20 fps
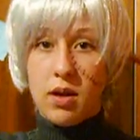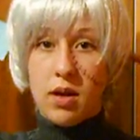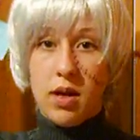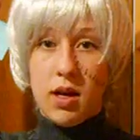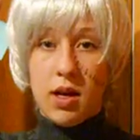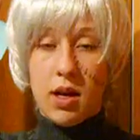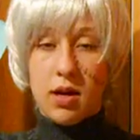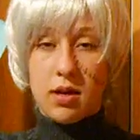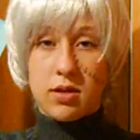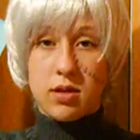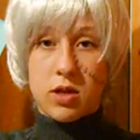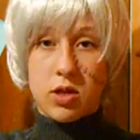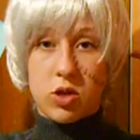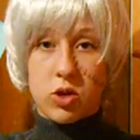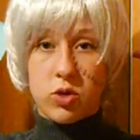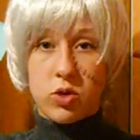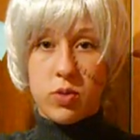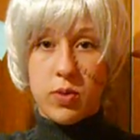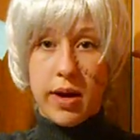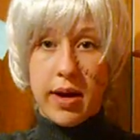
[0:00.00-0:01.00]
he has the
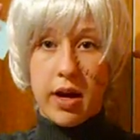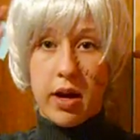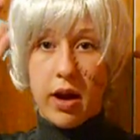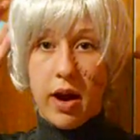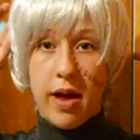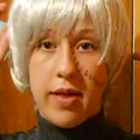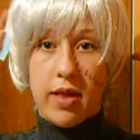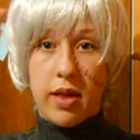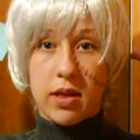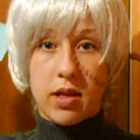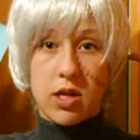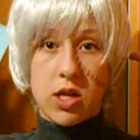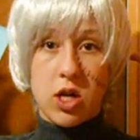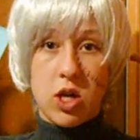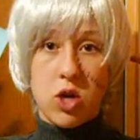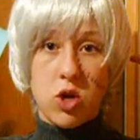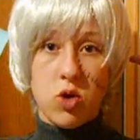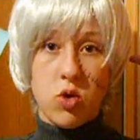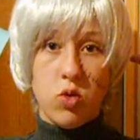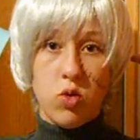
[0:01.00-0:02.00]
screw right here and then this
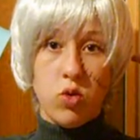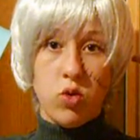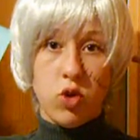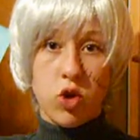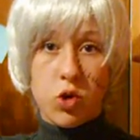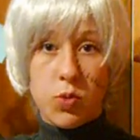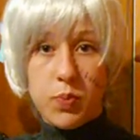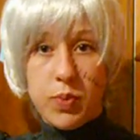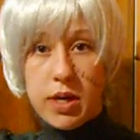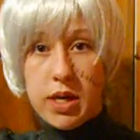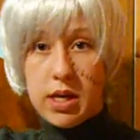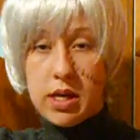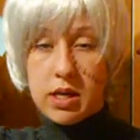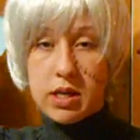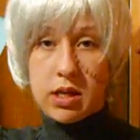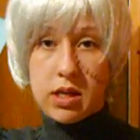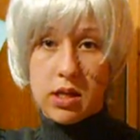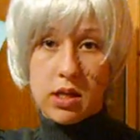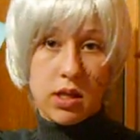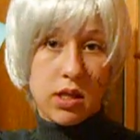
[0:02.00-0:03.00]
huge
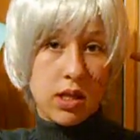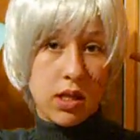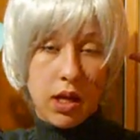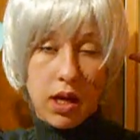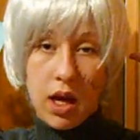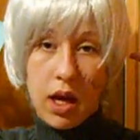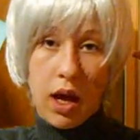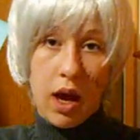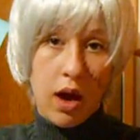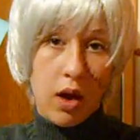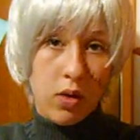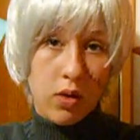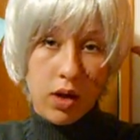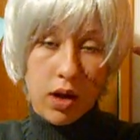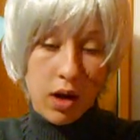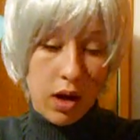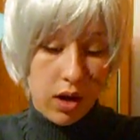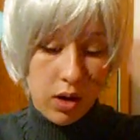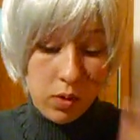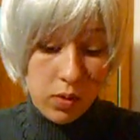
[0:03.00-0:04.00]
piece sticking out,
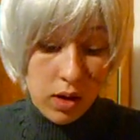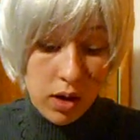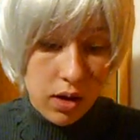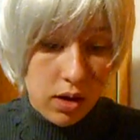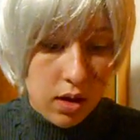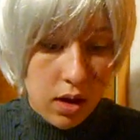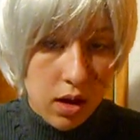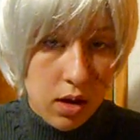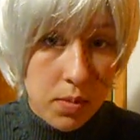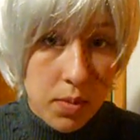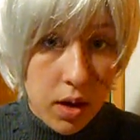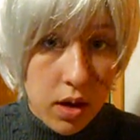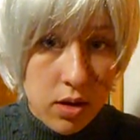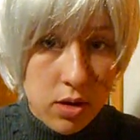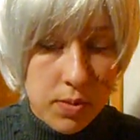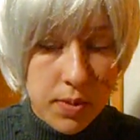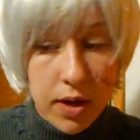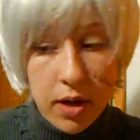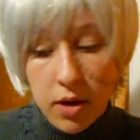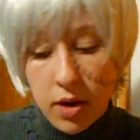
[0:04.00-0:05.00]
and I don't like that, it
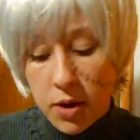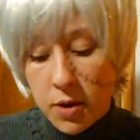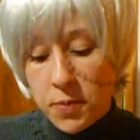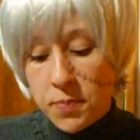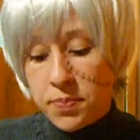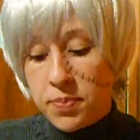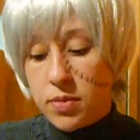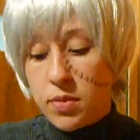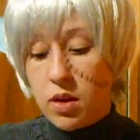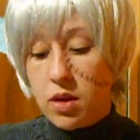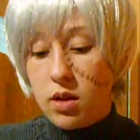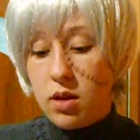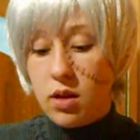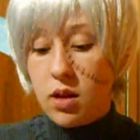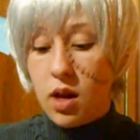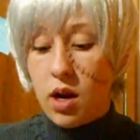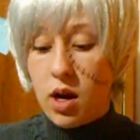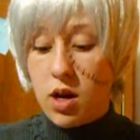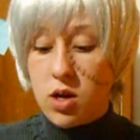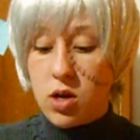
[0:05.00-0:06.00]
bothers me.
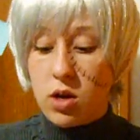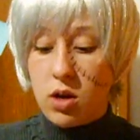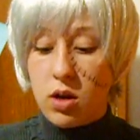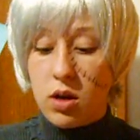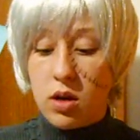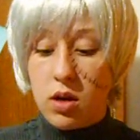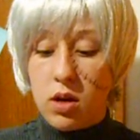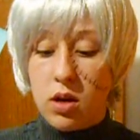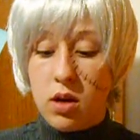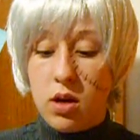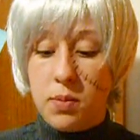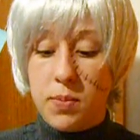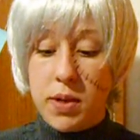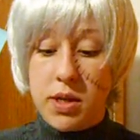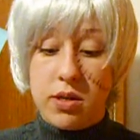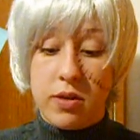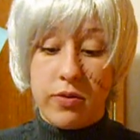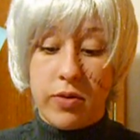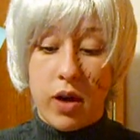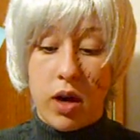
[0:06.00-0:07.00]
Then I took a
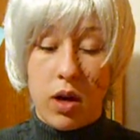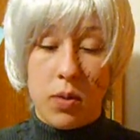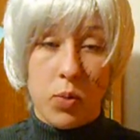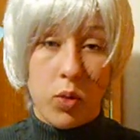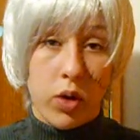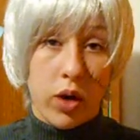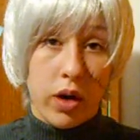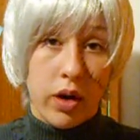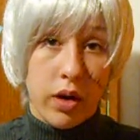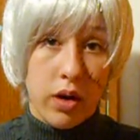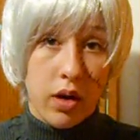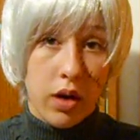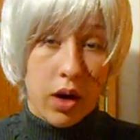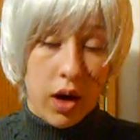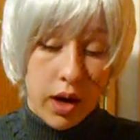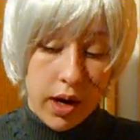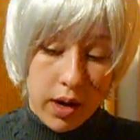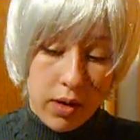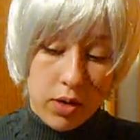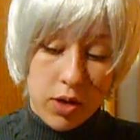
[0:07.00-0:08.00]
piece of cardboard,
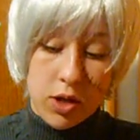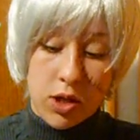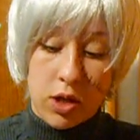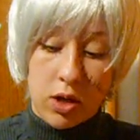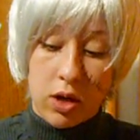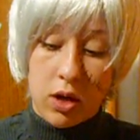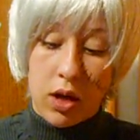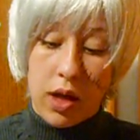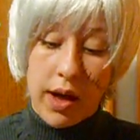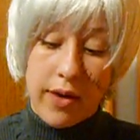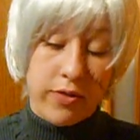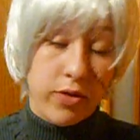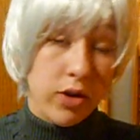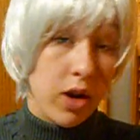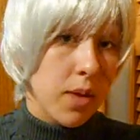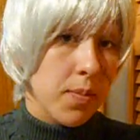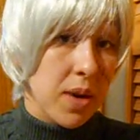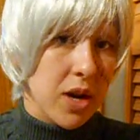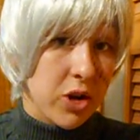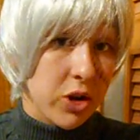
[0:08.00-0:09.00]
cut out a circle
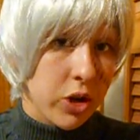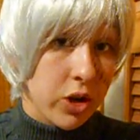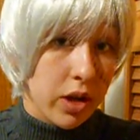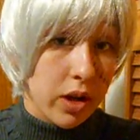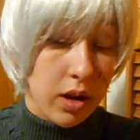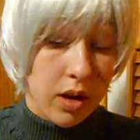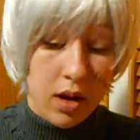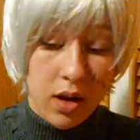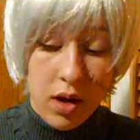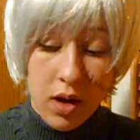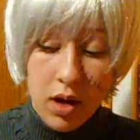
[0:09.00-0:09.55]
after I measured it,